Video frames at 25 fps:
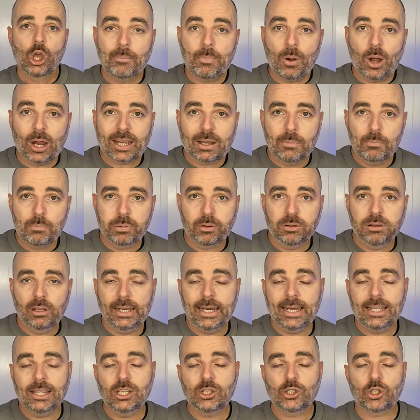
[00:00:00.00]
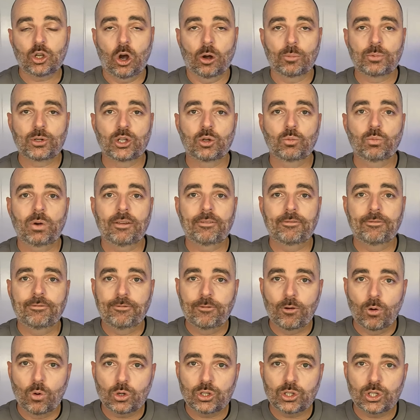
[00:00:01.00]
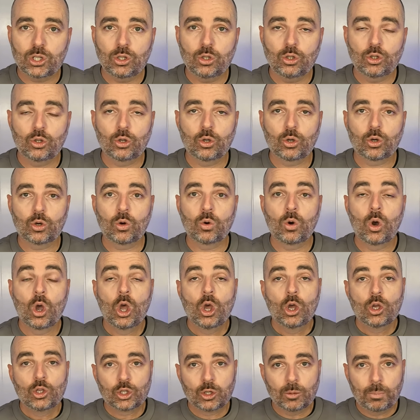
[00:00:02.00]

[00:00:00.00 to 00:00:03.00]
And by completing this option, we're forcing Google